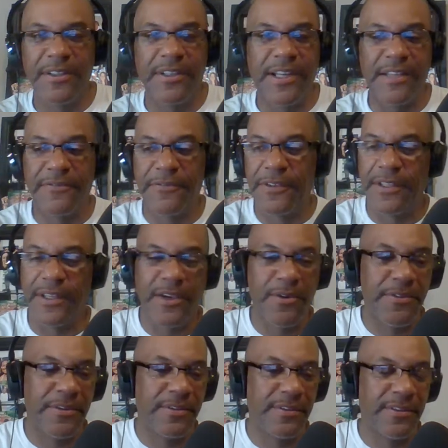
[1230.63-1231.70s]
looking out for the
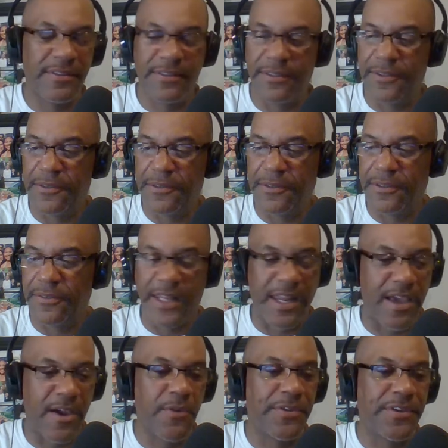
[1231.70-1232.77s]
health and the
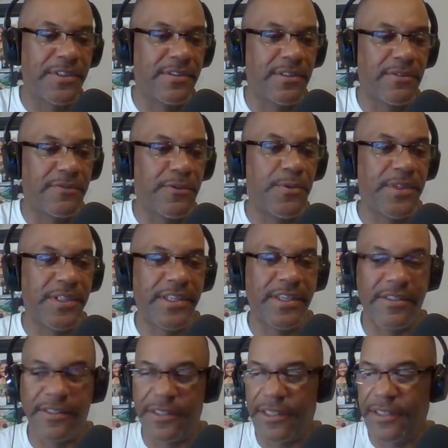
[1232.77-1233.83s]
healthiness of the food the
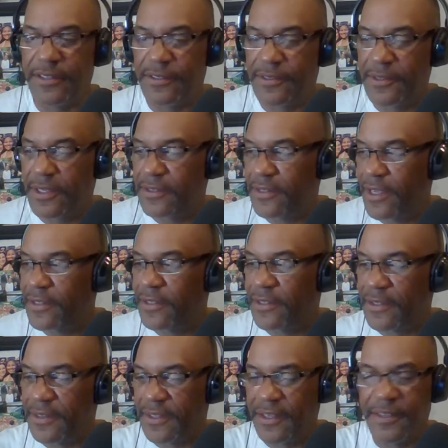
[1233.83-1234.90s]
kids are eating. So that's a
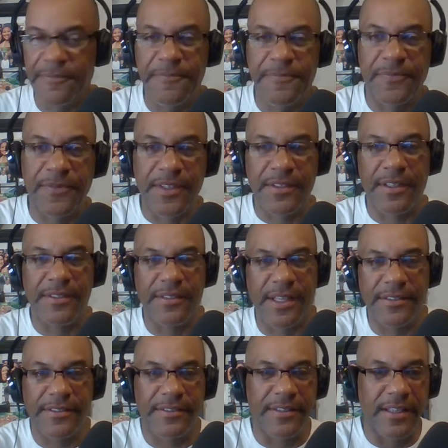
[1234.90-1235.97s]
good thing.
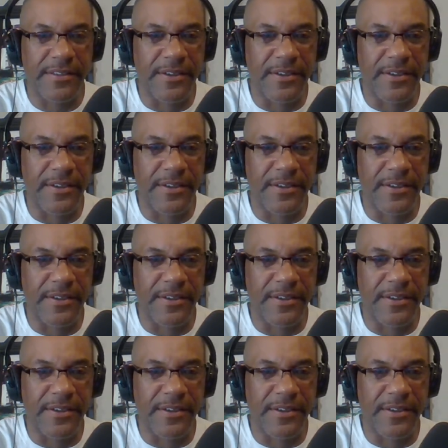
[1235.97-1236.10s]
That's